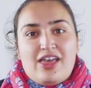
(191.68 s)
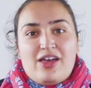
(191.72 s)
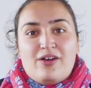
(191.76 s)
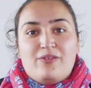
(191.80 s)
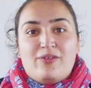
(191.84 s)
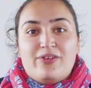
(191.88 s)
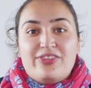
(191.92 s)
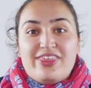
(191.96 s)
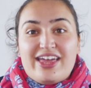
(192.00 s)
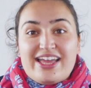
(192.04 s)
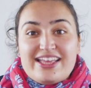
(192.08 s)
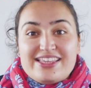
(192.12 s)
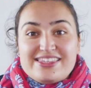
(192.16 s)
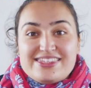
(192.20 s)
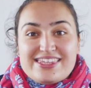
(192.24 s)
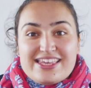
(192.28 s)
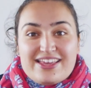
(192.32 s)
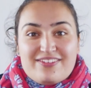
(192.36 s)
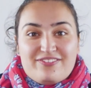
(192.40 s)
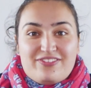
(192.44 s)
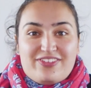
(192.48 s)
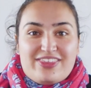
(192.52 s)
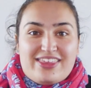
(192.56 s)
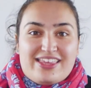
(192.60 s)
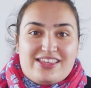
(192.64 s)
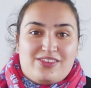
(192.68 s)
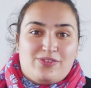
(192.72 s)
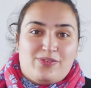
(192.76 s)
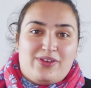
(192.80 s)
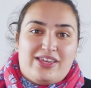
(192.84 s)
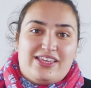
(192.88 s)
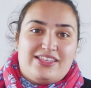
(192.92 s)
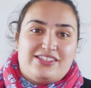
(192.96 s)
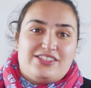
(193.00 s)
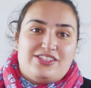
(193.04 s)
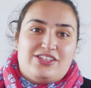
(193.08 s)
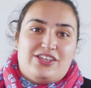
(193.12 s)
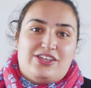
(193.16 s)
Well, that's it for this
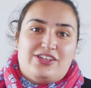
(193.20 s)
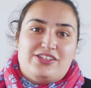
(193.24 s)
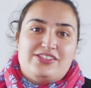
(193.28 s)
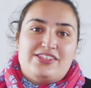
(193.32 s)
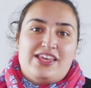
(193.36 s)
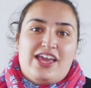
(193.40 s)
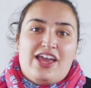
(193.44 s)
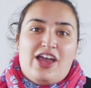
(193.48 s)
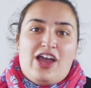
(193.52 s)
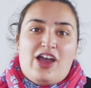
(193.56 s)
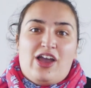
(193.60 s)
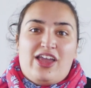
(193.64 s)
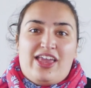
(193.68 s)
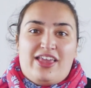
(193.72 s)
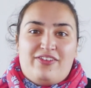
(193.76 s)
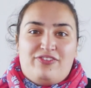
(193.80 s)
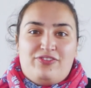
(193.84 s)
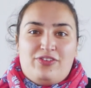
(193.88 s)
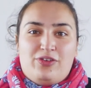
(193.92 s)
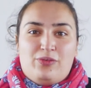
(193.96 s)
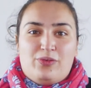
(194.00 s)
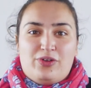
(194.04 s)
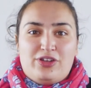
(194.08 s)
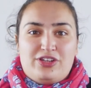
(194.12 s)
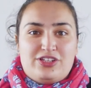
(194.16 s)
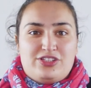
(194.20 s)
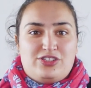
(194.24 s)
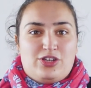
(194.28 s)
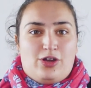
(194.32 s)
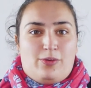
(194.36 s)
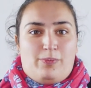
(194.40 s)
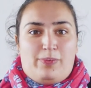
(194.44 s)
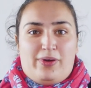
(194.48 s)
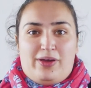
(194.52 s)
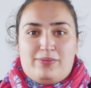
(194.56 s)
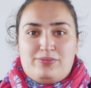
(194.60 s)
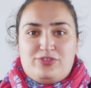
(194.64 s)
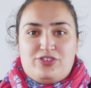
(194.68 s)
week's news. If you want a
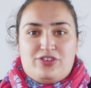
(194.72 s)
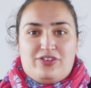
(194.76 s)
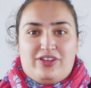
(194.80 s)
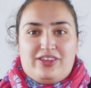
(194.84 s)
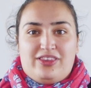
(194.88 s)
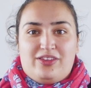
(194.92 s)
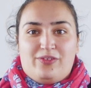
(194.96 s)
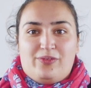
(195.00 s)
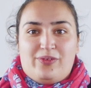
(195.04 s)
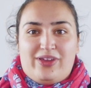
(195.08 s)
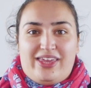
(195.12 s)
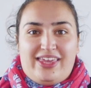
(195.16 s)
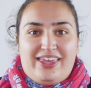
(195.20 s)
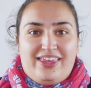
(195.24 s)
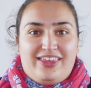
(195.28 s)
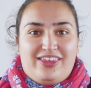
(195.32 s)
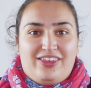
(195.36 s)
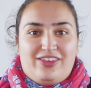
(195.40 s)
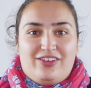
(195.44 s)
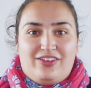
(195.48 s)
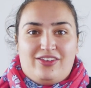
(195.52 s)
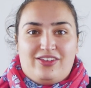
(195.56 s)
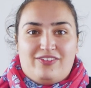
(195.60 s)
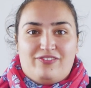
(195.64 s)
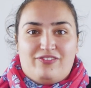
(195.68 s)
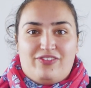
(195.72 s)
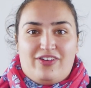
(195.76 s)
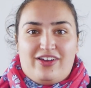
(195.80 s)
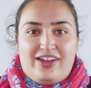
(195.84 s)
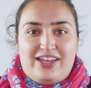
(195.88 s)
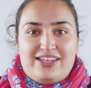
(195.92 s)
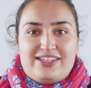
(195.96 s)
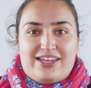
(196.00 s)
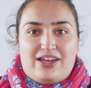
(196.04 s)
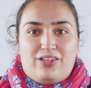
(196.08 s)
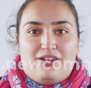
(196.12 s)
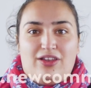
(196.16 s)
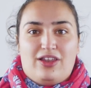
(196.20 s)
top up during the week, you can
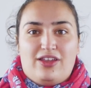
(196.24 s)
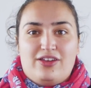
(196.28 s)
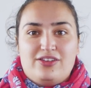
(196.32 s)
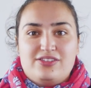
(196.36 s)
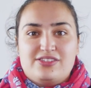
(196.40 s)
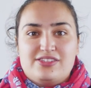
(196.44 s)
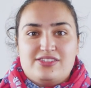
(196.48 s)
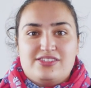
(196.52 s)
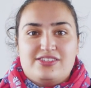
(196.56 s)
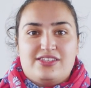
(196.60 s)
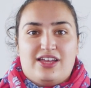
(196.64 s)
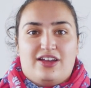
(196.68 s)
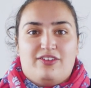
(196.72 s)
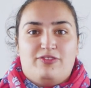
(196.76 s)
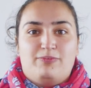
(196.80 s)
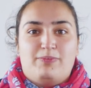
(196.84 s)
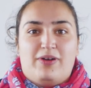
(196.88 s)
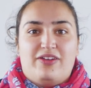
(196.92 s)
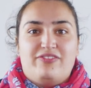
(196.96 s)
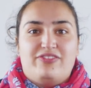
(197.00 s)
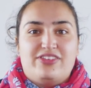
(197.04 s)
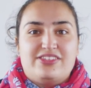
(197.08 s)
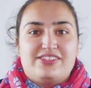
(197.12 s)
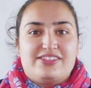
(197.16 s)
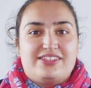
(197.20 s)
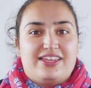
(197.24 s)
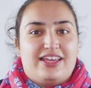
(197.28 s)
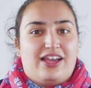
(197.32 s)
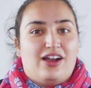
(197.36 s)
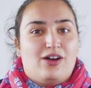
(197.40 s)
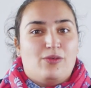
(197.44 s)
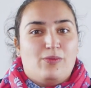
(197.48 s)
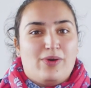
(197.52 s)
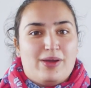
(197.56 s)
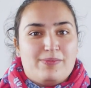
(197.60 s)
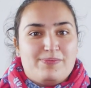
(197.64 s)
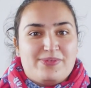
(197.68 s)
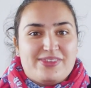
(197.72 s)
find out loads of stuff by visiting
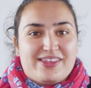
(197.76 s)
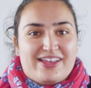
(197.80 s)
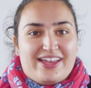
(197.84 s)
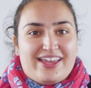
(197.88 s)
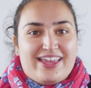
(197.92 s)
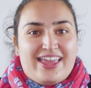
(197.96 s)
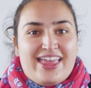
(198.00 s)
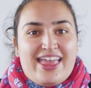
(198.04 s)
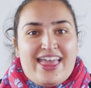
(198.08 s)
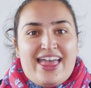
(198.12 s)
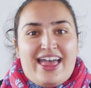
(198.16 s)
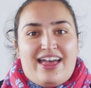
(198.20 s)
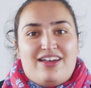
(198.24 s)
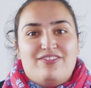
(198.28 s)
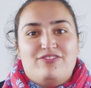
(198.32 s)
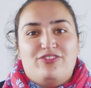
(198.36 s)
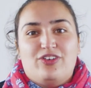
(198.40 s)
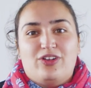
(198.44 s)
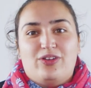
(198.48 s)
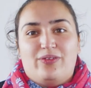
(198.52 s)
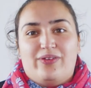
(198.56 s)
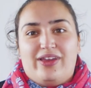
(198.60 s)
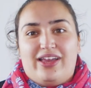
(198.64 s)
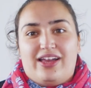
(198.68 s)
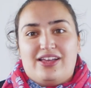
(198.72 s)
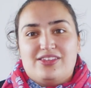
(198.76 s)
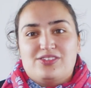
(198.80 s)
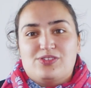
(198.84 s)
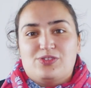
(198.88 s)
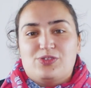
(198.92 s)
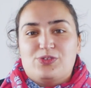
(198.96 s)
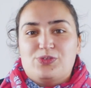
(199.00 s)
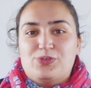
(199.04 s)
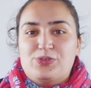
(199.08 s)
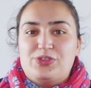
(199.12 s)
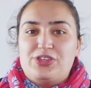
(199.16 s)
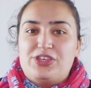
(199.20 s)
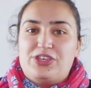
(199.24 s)
our website and following us on
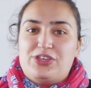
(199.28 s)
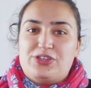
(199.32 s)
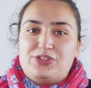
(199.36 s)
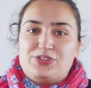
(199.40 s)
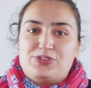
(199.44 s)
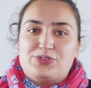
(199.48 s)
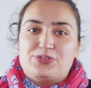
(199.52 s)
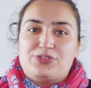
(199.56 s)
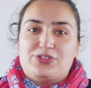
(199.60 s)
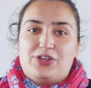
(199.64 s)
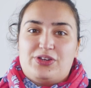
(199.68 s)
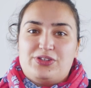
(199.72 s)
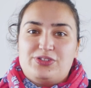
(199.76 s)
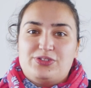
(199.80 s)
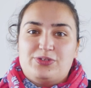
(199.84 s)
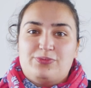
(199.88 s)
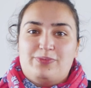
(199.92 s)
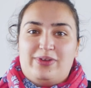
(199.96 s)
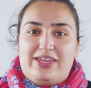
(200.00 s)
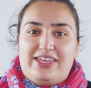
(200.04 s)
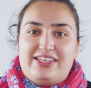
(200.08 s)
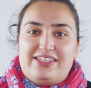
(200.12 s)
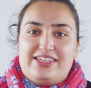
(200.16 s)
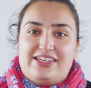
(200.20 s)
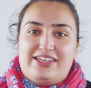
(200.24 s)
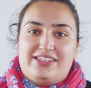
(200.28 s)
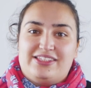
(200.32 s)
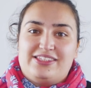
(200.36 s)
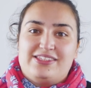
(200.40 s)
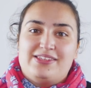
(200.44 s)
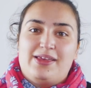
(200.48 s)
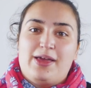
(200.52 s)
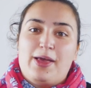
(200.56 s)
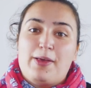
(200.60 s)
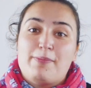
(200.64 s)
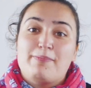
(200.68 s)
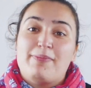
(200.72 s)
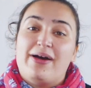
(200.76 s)
all the usual social medias.
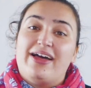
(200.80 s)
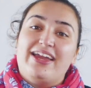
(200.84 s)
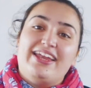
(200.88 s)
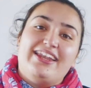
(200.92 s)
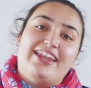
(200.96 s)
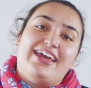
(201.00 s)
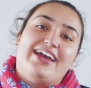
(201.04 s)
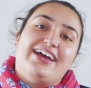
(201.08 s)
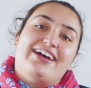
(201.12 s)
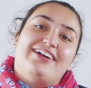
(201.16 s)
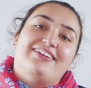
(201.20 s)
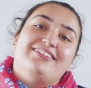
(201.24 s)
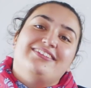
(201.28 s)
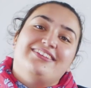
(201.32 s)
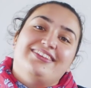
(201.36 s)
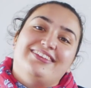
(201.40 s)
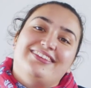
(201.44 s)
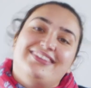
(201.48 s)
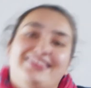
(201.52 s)
Bye now!